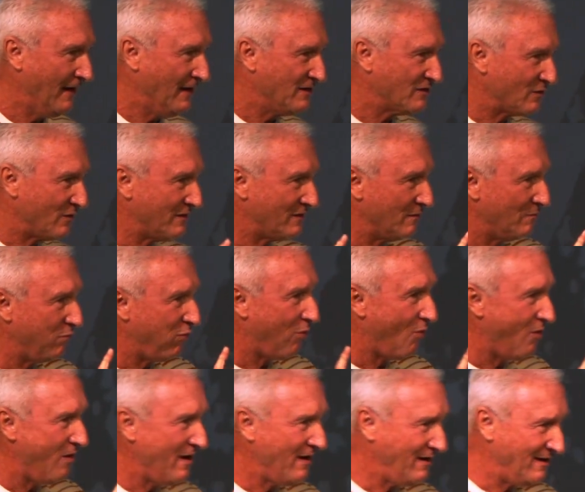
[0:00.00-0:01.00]
So at the
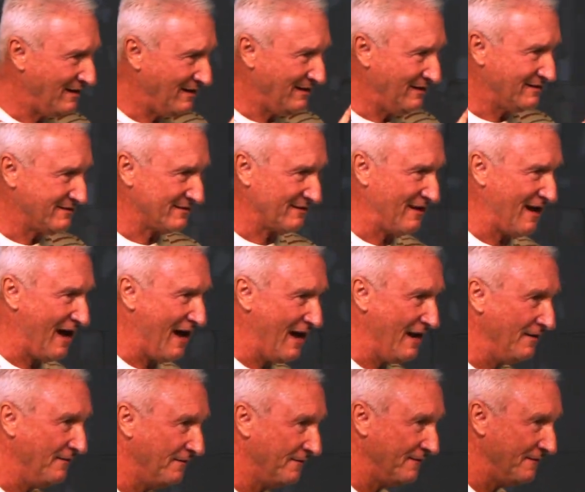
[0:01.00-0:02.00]
point in his
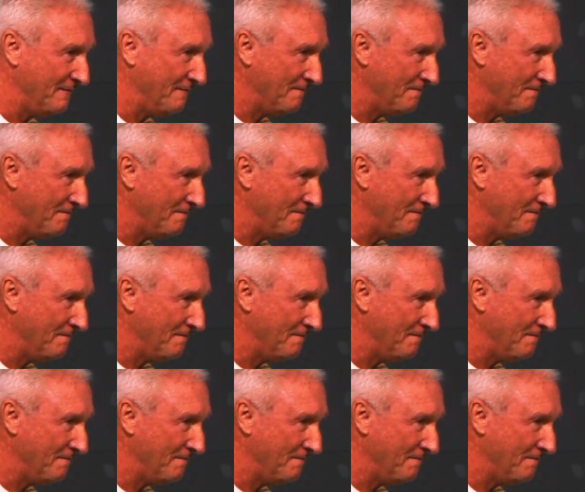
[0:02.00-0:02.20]
life